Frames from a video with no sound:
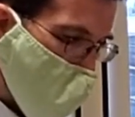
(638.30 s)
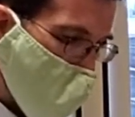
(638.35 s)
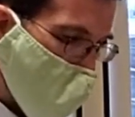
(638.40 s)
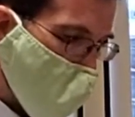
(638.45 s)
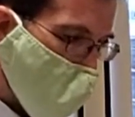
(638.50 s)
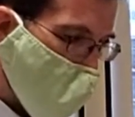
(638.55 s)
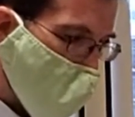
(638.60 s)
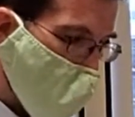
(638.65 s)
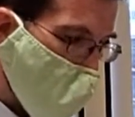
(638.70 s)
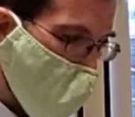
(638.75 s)
that
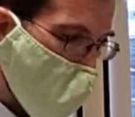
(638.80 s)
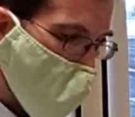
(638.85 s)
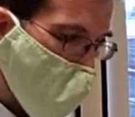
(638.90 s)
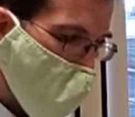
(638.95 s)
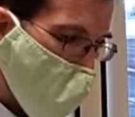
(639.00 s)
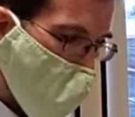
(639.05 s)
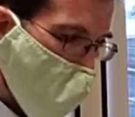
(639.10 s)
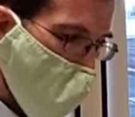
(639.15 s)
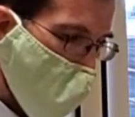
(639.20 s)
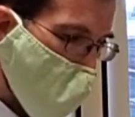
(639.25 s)
the
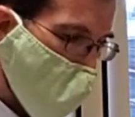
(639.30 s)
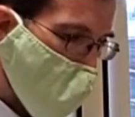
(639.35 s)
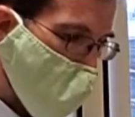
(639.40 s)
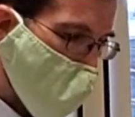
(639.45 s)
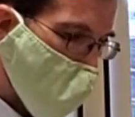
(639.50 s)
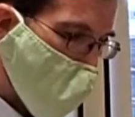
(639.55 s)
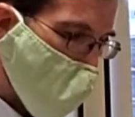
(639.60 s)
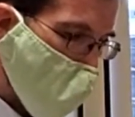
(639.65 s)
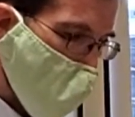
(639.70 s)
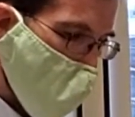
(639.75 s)
leaders
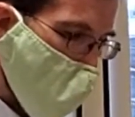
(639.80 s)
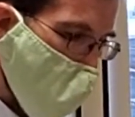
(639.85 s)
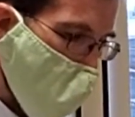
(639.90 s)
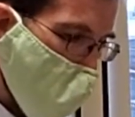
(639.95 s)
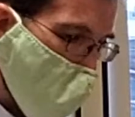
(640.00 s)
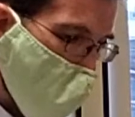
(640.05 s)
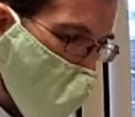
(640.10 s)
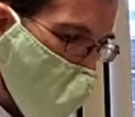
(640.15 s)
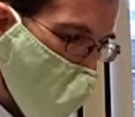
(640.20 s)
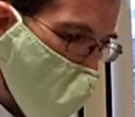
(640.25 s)
after
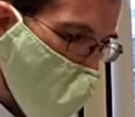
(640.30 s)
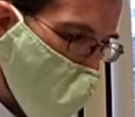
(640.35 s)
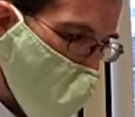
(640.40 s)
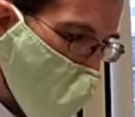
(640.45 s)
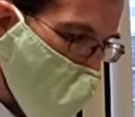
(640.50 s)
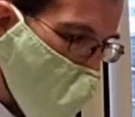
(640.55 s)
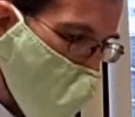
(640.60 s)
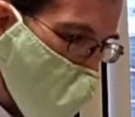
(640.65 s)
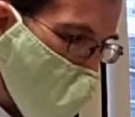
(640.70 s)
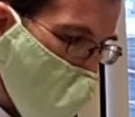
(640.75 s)
Muhammad were
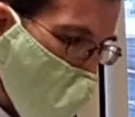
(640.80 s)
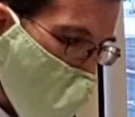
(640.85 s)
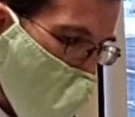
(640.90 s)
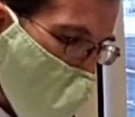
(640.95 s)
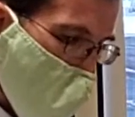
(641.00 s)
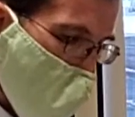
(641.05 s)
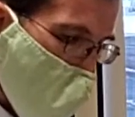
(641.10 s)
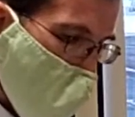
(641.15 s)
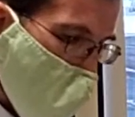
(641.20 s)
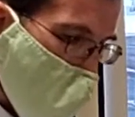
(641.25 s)
called
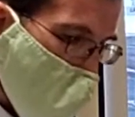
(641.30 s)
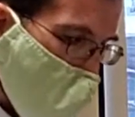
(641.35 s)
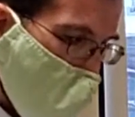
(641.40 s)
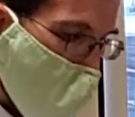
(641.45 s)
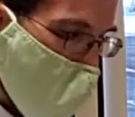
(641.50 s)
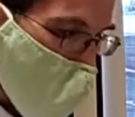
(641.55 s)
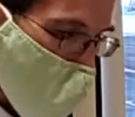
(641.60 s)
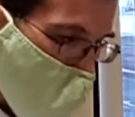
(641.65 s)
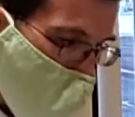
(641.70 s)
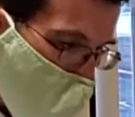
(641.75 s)

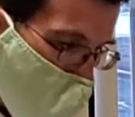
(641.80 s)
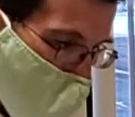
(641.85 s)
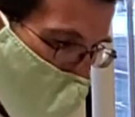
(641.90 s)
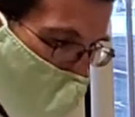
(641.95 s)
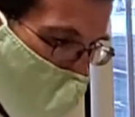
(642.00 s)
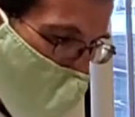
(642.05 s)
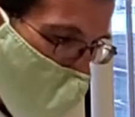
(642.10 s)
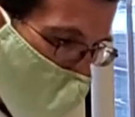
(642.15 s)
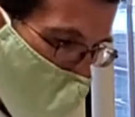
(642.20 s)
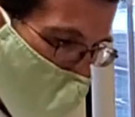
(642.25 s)
caliphs,
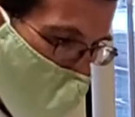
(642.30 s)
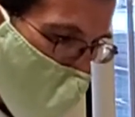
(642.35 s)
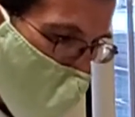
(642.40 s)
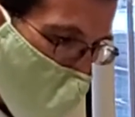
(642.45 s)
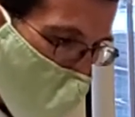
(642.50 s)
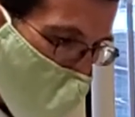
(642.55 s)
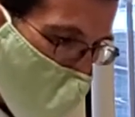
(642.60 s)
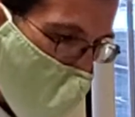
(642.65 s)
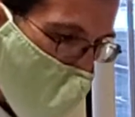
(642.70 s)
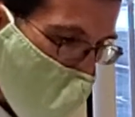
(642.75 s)
or
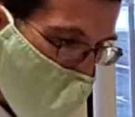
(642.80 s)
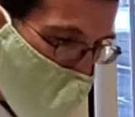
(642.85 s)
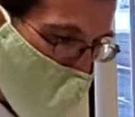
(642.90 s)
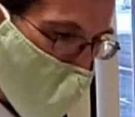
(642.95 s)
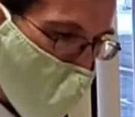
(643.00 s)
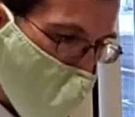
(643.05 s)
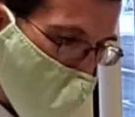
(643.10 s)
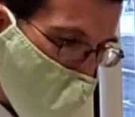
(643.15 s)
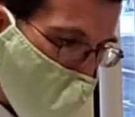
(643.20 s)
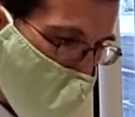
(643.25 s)

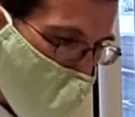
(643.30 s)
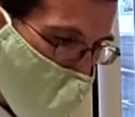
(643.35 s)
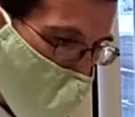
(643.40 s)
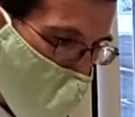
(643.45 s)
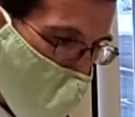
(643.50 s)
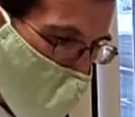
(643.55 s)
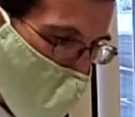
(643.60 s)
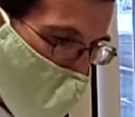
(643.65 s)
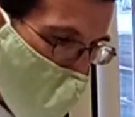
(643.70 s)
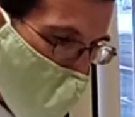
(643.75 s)
caliphs.
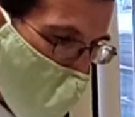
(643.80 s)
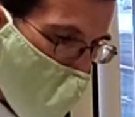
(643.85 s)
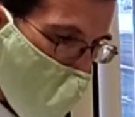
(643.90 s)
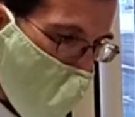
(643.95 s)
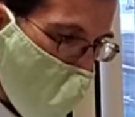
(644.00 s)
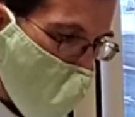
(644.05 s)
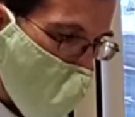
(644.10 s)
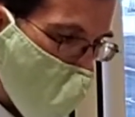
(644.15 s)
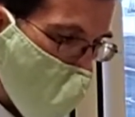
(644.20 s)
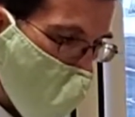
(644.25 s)

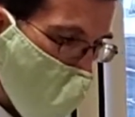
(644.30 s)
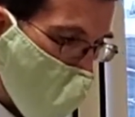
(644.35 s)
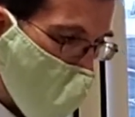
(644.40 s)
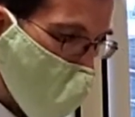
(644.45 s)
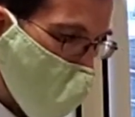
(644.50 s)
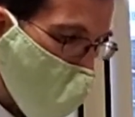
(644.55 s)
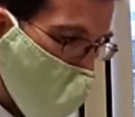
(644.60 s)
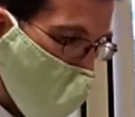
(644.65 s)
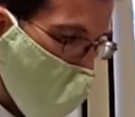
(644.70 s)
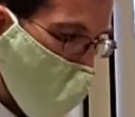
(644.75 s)
And
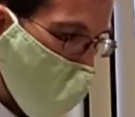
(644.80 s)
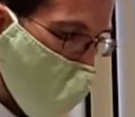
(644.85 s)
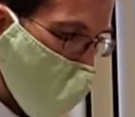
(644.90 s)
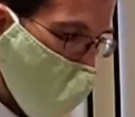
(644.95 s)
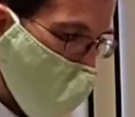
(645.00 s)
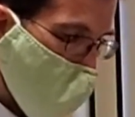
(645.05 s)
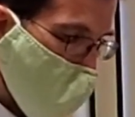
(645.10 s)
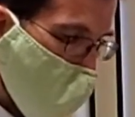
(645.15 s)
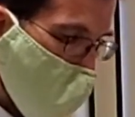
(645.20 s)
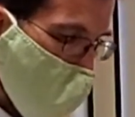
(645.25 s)

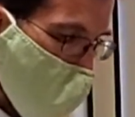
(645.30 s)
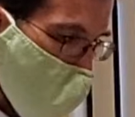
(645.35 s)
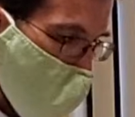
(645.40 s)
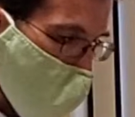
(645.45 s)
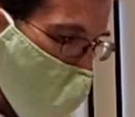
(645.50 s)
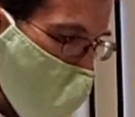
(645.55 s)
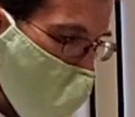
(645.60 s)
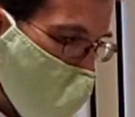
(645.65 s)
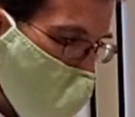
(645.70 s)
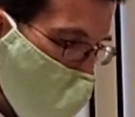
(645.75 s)
eventually it
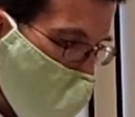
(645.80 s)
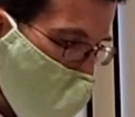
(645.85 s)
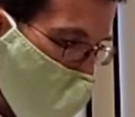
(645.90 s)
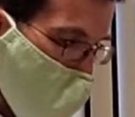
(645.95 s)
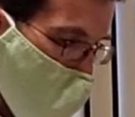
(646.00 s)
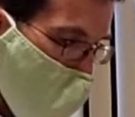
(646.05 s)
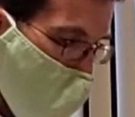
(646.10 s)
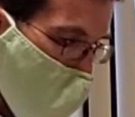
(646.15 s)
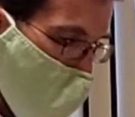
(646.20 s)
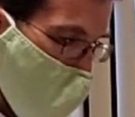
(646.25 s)
led
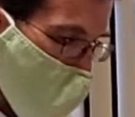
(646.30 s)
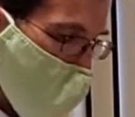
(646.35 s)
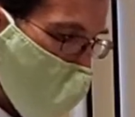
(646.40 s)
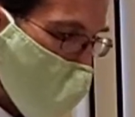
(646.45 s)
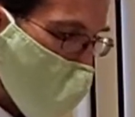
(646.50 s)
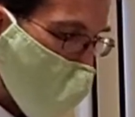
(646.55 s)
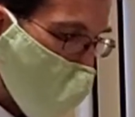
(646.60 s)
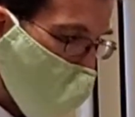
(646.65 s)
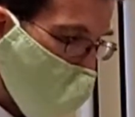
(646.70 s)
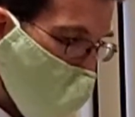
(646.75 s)
to a
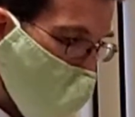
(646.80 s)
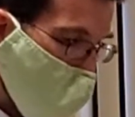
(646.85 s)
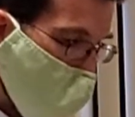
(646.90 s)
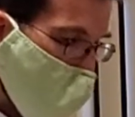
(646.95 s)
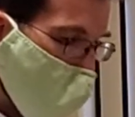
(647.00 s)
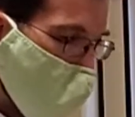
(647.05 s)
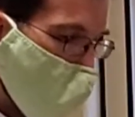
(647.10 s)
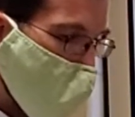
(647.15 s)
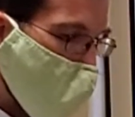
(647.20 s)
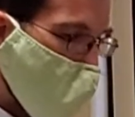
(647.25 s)
civil
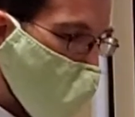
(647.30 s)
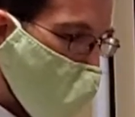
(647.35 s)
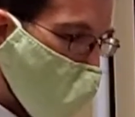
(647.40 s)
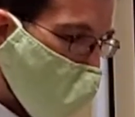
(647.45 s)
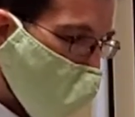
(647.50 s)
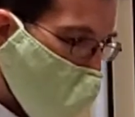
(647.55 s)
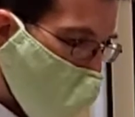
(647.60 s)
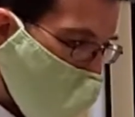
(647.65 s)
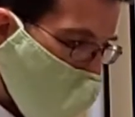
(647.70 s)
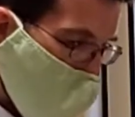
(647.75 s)
war
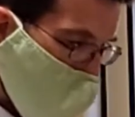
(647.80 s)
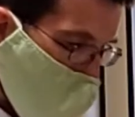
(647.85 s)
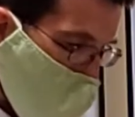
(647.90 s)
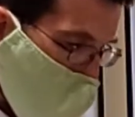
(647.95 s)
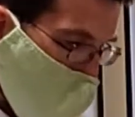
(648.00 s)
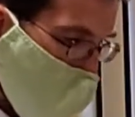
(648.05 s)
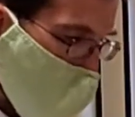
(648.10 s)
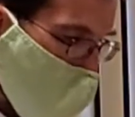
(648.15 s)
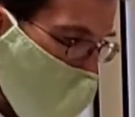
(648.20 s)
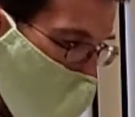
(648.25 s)

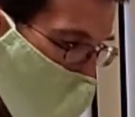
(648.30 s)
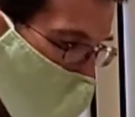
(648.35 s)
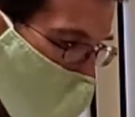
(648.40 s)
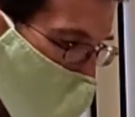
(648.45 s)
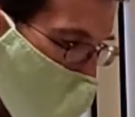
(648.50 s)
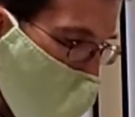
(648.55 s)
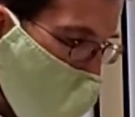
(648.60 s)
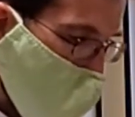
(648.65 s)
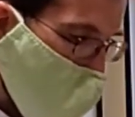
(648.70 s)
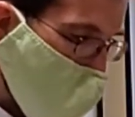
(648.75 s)
when
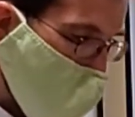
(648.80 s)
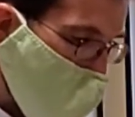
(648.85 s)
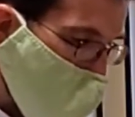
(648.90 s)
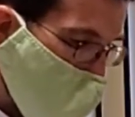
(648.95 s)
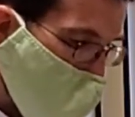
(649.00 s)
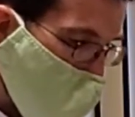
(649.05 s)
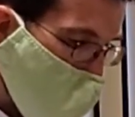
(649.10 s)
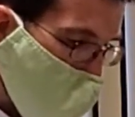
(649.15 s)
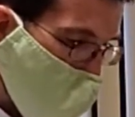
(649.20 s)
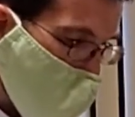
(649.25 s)

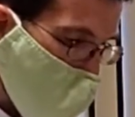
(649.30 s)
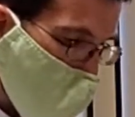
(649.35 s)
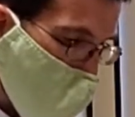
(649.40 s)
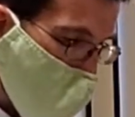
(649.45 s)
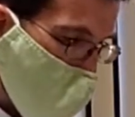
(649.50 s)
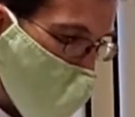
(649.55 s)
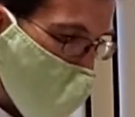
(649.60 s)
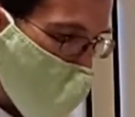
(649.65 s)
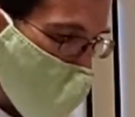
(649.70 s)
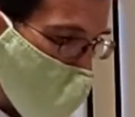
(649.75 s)

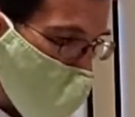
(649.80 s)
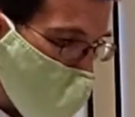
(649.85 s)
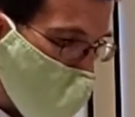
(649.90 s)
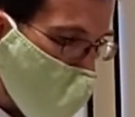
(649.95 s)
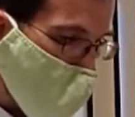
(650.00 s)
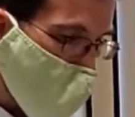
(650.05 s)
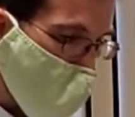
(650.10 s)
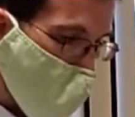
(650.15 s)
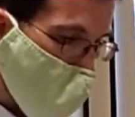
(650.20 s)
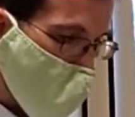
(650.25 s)
Muslims
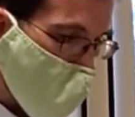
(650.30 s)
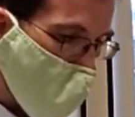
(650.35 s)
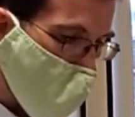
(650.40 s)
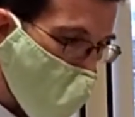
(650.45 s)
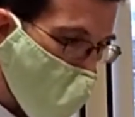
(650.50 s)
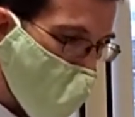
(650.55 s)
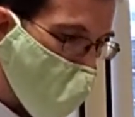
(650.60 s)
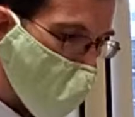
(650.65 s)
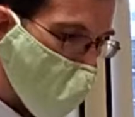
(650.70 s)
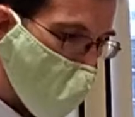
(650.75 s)
split in the
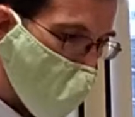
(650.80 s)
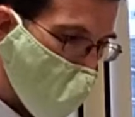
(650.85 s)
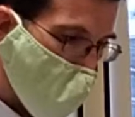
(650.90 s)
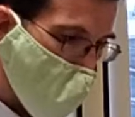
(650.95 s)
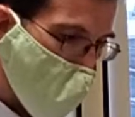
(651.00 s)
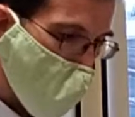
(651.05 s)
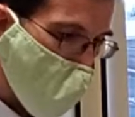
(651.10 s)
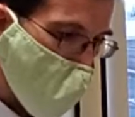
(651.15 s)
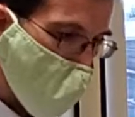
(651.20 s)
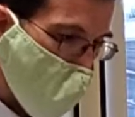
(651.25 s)
late
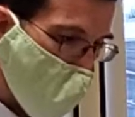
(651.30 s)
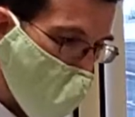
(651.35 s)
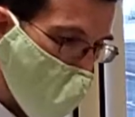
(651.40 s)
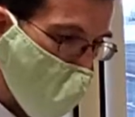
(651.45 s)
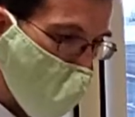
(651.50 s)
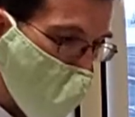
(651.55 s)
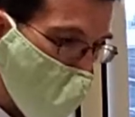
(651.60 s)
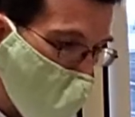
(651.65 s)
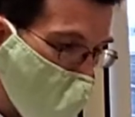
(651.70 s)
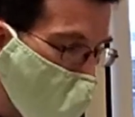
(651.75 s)

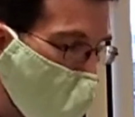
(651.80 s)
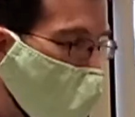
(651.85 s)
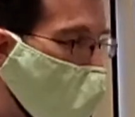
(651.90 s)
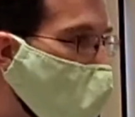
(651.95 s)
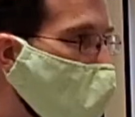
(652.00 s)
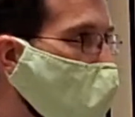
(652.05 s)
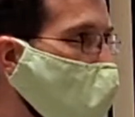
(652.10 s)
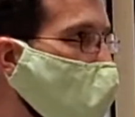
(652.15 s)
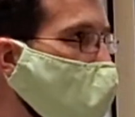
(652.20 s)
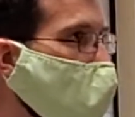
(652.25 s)
600s.
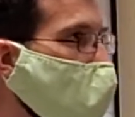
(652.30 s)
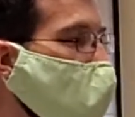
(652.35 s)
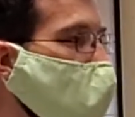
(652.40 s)
And